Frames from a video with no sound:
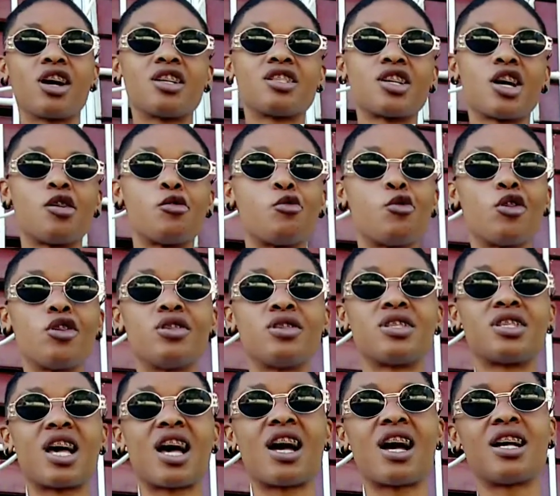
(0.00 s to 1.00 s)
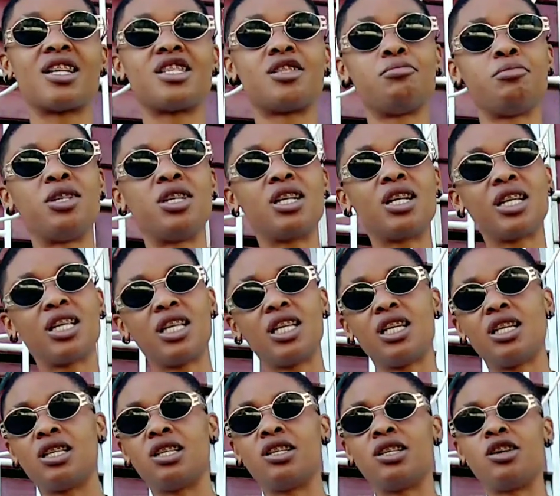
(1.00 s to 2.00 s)
as I was, I had to be
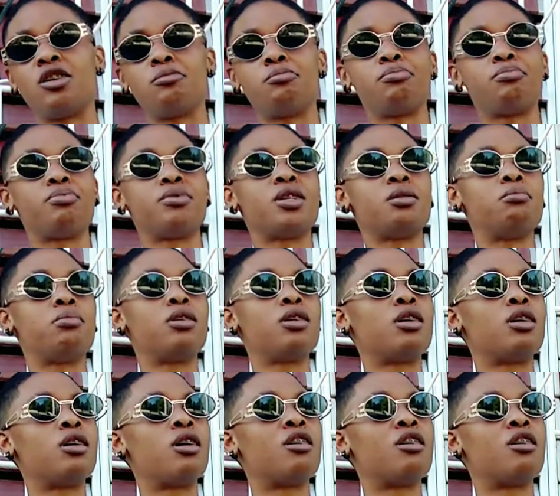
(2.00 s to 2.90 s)
cleaning up your blood